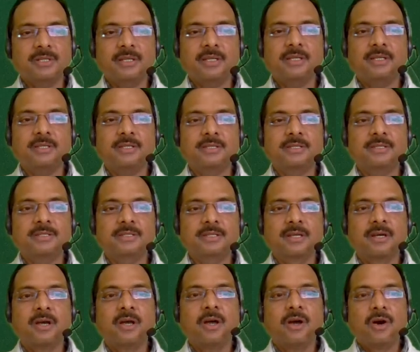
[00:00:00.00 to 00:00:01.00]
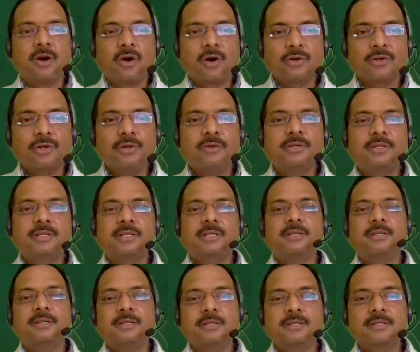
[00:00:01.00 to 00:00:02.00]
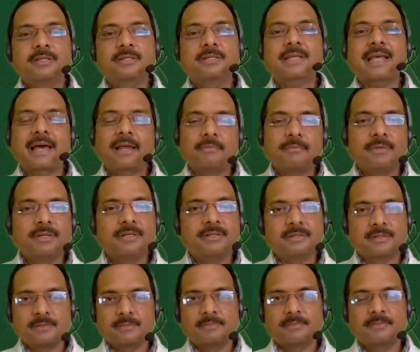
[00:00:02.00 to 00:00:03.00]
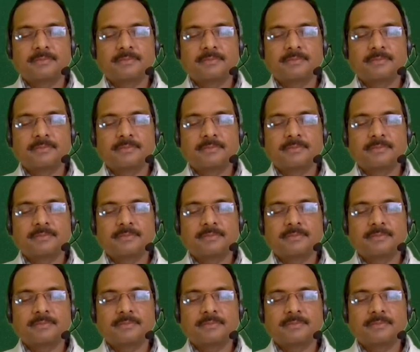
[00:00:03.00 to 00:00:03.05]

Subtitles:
is oculocutaneous albinism,